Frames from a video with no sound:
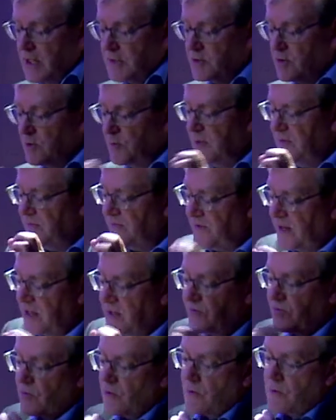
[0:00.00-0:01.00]
To be
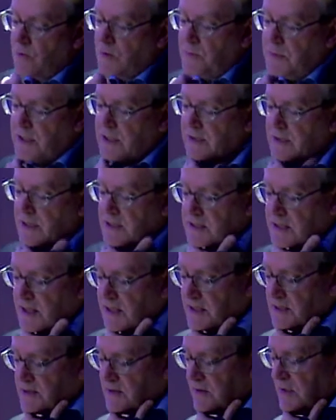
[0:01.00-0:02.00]
faithful would be, in this
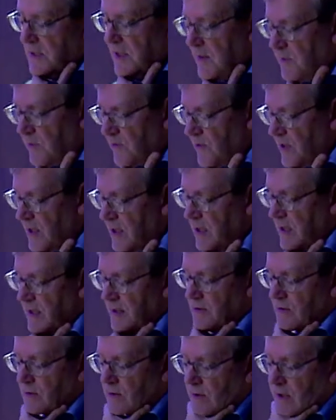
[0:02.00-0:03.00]
sense, to keep thinking,
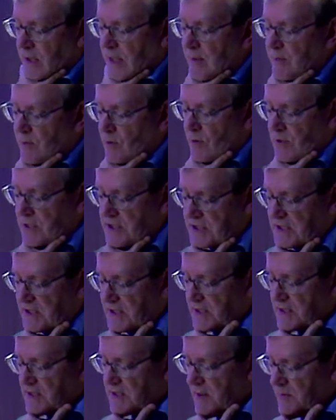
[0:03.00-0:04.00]
to keep
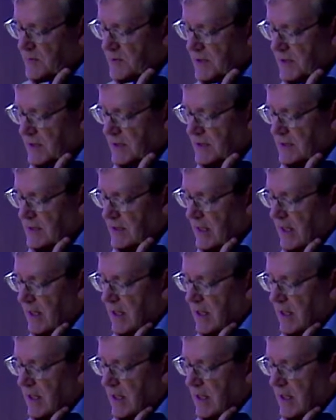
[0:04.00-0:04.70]
questioning assumptions,